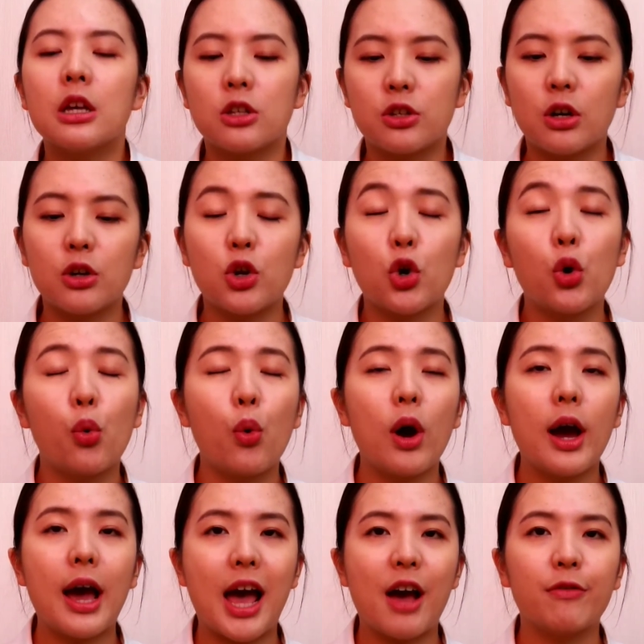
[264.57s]
So you
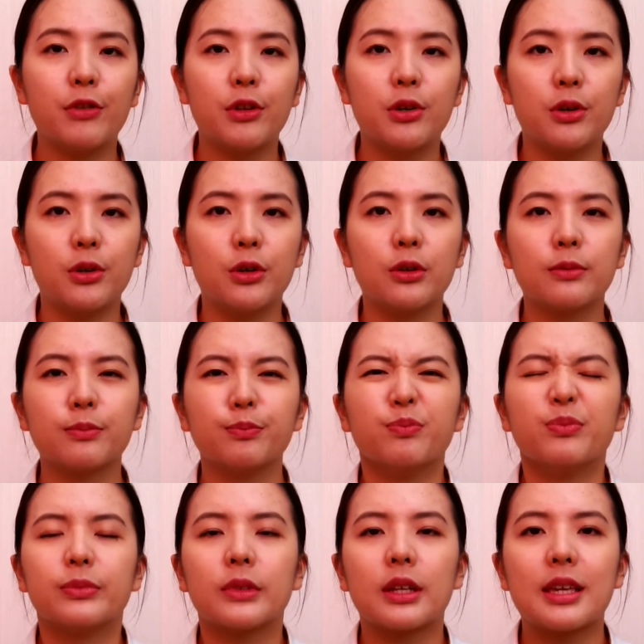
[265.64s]
will have to
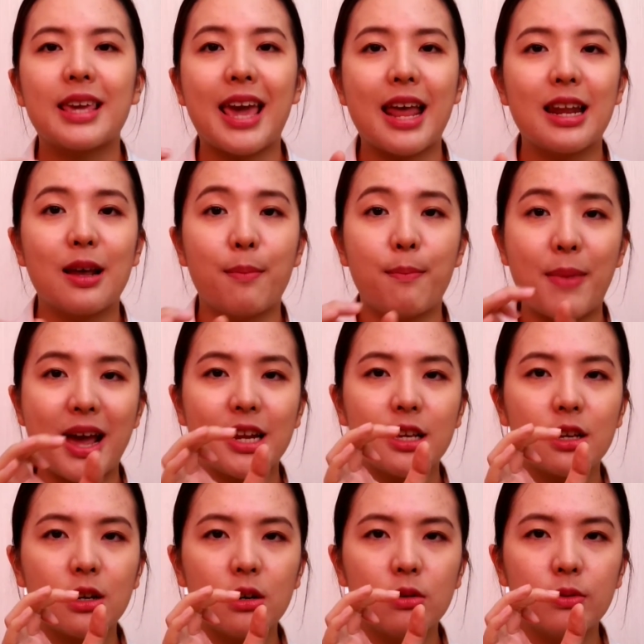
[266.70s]
get the
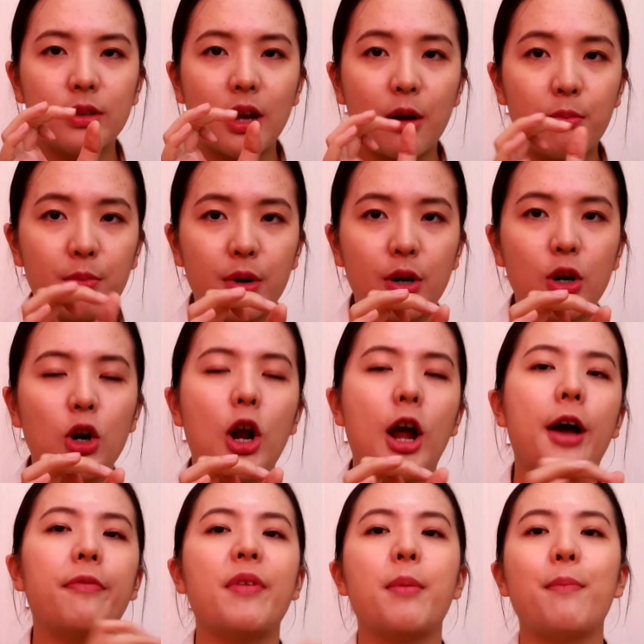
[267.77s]
medical number
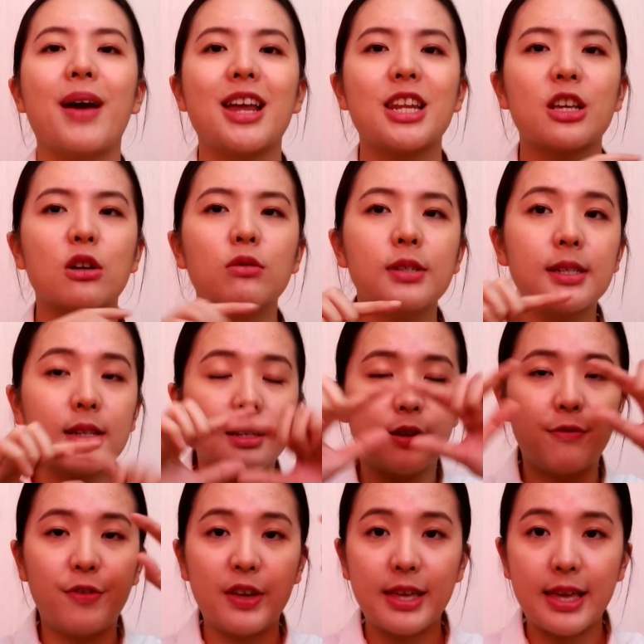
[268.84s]
on the medical
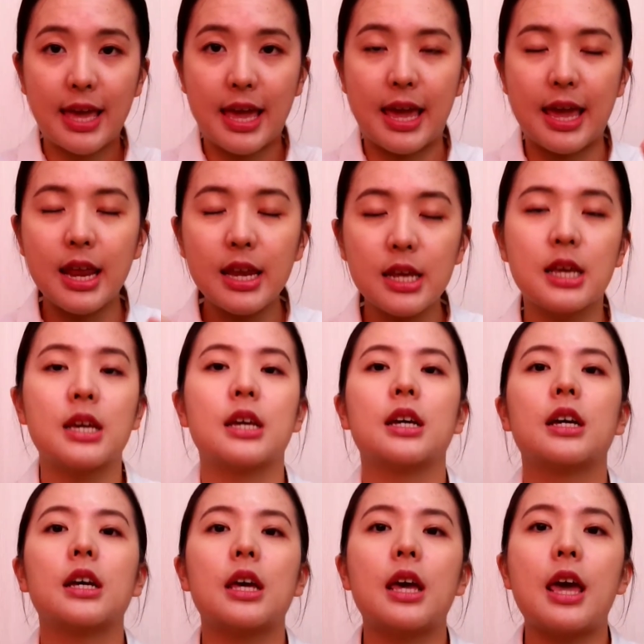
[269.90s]
certificate,
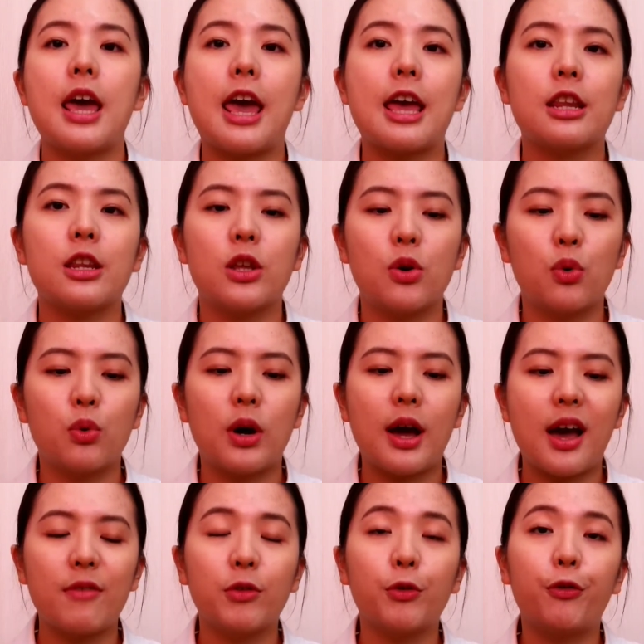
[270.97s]
and you will
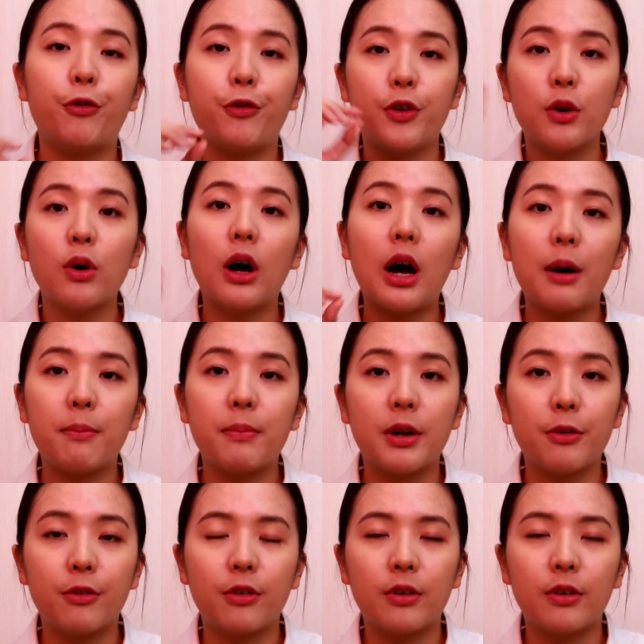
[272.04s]
have to fill up